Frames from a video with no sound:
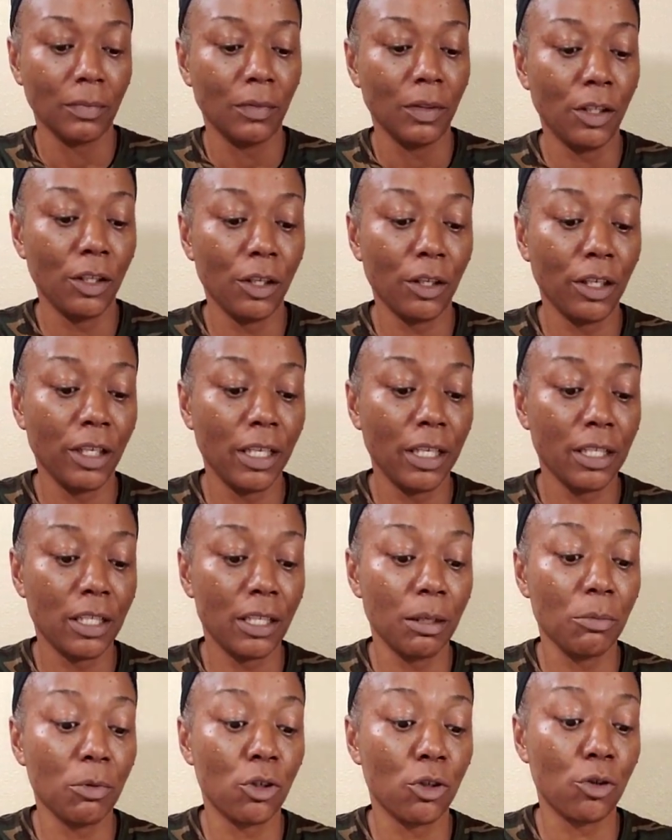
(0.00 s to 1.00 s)
You're going to need
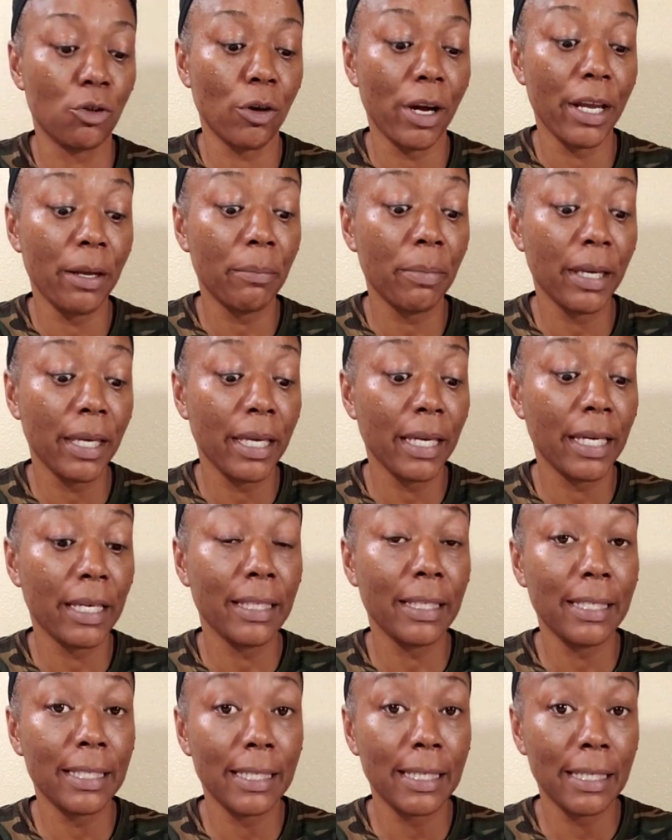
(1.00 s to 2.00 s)
some straight
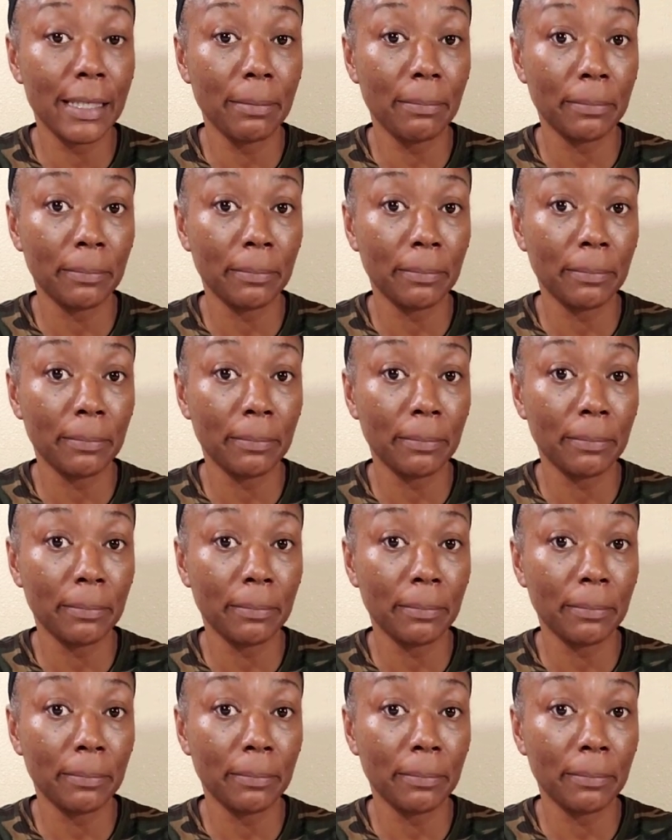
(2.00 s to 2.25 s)
pins,